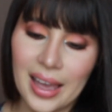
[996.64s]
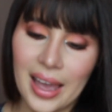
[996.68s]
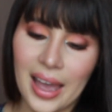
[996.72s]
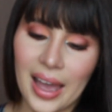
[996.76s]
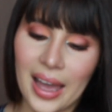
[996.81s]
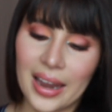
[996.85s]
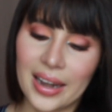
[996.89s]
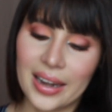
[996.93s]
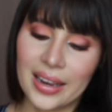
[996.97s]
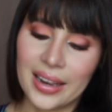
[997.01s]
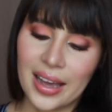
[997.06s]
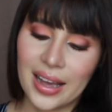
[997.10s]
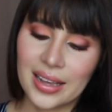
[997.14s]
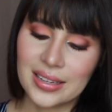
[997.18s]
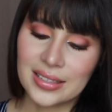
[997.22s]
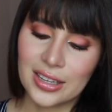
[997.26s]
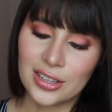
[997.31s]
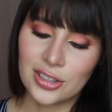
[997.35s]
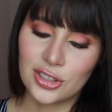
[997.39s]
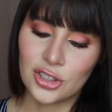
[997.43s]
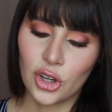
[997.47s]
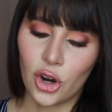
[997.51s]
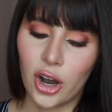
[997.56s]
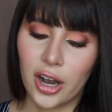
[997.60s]
and it has
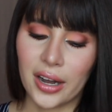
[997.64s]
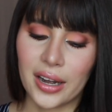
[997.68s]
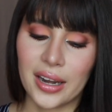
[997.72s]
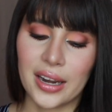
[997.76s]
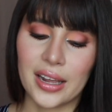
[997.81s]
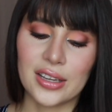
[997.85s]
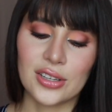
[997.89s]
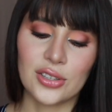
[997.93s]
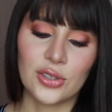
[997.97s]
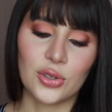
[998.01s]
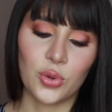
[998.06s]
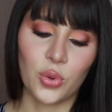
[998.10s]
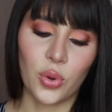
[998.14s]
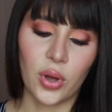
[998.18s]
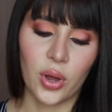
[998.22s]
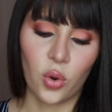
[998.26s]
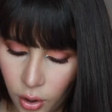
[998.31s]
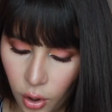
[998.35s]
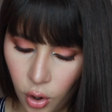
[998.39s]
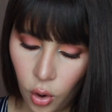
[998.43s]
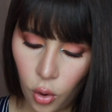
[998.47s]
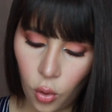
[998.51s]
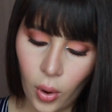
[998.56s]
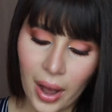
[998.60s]
a darkness to
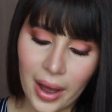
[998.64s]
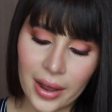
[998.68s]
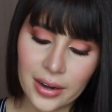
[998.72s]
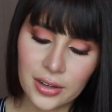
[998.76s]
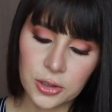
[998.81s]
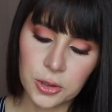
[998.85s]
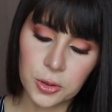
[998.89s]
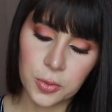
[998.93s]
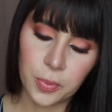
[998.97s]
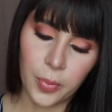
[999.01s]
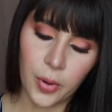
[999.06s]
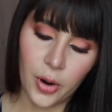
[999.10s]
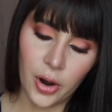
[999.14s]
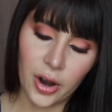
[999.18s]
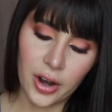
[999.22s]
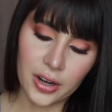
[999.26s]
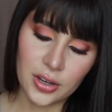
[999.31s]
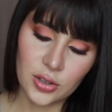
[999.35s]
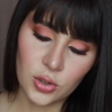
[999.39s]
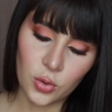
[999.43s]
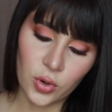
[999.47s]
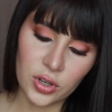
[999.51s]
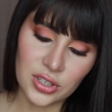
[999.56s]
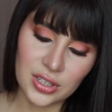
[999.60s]
it. Oh, and
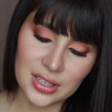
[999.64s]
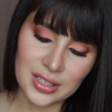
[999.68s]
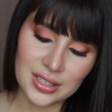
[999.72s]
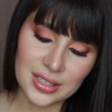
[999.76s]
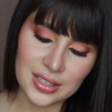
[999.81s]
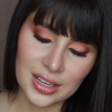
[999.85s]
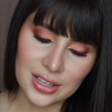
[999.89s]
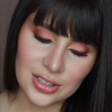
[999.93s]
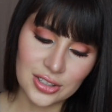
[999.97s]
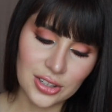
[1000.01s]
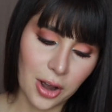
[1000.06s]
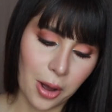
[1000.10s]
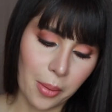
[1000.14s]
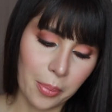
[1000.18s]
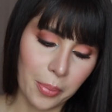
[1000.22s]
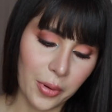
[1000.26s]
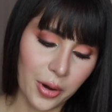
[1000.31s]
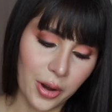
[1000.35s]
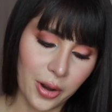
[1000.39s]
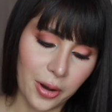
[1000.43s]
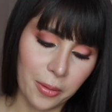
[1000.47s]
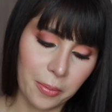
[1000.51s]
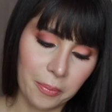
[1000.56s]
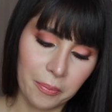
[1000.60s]
Sparks, which is the
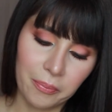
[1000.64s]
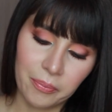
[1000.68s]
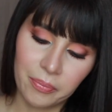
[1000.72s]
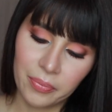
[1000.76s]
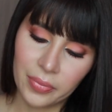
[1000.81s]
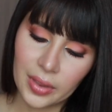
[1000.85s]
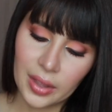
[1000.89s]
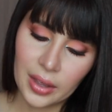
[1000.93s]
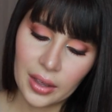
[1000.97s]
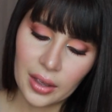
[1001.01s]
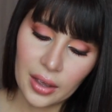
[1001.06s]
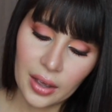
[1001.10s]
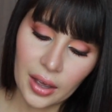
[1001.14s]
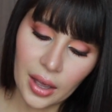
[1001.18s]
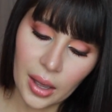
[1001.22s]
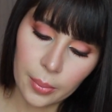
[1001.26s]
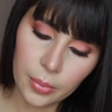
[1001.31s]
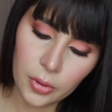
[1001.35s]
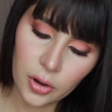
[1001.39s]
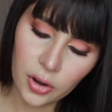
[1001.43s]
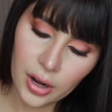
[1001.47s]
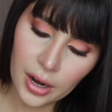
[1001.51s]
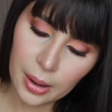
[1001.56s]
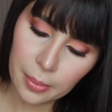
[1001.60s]
topper.
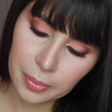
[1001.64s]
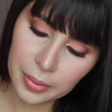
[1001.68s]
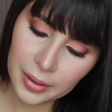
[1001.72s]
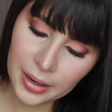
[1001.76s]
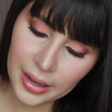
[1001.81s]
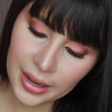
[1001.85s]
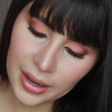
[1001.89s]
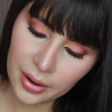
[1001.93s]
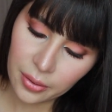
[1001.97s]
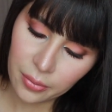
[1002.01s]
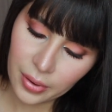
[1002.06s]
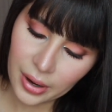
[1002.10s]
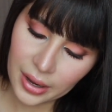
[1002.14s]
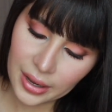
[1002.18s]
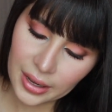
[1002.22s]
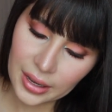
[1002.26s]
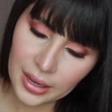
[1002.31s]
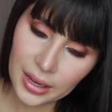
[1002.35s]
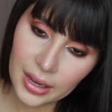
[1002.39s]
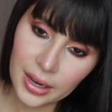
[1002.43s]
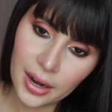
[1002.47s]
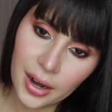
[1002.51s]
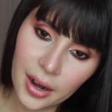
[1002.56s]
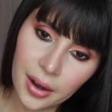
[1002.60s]
I'm gonna apply it right
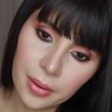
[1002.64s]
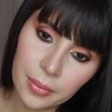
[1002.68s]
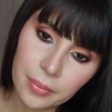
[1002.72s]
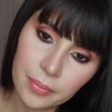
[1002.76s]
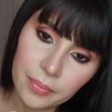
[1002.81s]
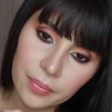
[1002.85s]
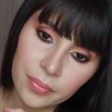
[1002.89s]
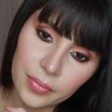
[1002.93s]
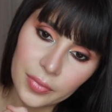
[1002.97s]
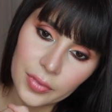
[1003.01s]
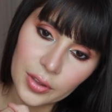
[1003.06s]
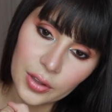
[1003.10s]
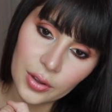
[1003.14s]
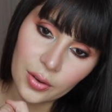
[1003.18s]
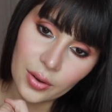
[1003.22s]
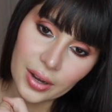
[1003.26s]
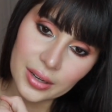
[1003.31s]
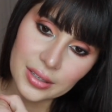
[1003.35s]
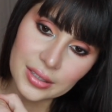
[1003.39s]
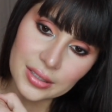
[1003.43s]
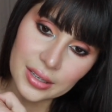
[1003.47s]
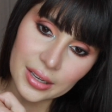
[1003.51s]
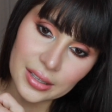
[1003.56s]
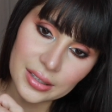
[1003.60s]
here. You
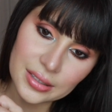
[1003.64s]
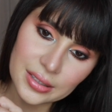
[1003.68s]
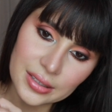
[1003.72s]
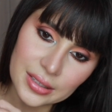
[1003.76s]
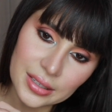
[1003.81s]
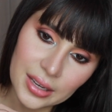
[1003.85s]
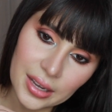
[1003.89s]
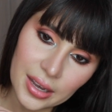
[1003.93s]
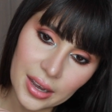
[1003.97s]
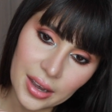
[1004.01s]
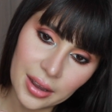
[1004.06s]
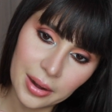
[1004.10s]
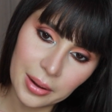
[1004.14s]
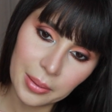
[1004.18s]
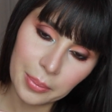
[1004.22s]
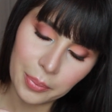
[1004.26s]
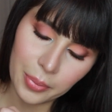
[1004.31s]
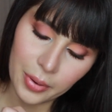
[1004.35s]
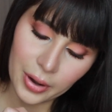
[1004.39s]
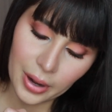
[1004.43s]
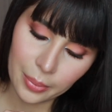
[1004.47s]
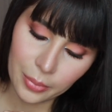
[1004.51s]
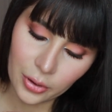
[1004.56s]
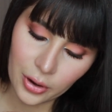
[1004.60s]
guys can see it,
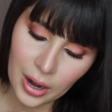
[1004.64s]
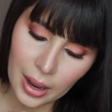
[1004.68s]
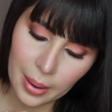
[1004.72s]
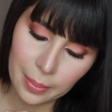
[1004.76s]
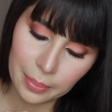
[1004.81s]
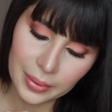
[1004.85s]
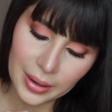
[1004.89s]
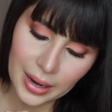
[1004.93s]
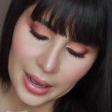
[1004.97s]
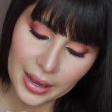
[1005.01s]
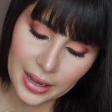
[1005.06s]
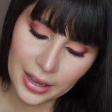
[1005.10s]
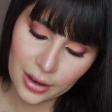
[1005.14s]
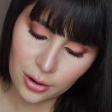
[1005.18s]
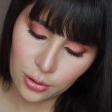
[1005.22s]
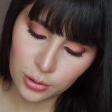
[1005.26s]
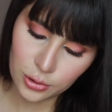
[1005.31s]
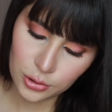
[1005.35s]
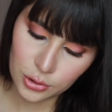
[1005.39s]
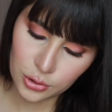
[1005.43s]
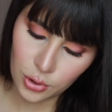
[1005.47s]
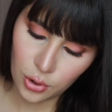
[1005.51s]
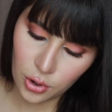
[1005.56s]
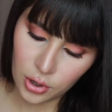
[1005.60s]
but I'm gonna apply it
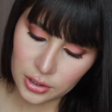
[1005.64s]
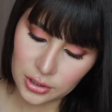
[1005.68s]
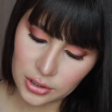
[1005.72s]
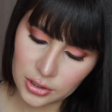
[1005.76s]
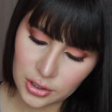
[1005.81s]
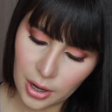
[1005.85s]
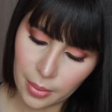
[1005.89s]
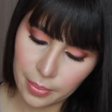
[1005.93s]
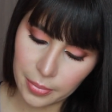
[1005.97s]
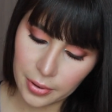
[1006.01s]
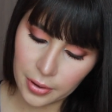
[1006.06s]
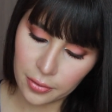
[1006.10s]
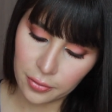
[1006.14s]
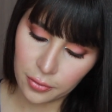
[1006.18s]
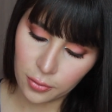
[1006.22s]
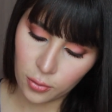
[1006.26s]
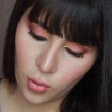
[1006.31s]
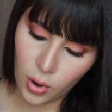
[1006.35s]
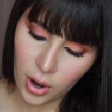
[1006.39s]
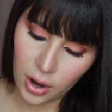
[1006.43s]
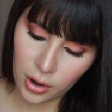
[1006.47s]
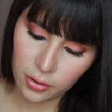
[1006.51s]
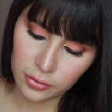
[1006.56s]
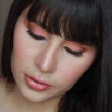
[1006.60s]
also on top of
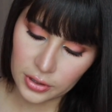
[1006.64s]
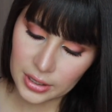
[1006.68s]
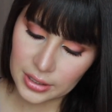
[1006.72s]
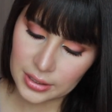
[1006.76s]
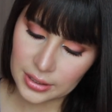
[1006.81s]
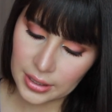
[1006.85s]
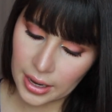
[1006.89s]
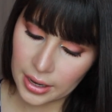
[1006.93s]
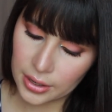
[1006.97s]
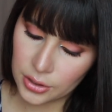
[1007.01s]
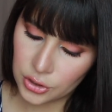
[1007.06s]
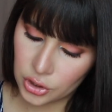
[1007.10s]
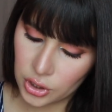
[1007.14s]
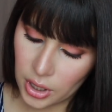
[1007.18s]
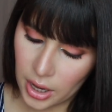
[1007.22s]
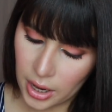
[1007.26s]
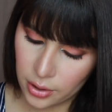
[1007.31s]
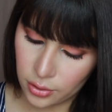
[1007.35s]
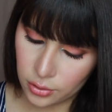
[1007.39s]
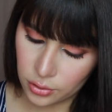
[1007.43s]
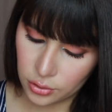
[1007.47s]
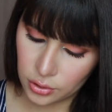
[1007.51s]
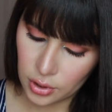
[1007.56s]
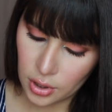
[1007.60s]
one of these
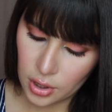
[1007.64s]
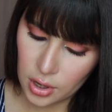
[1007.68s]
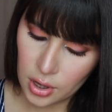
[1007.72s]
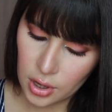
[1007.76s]
eyeshadows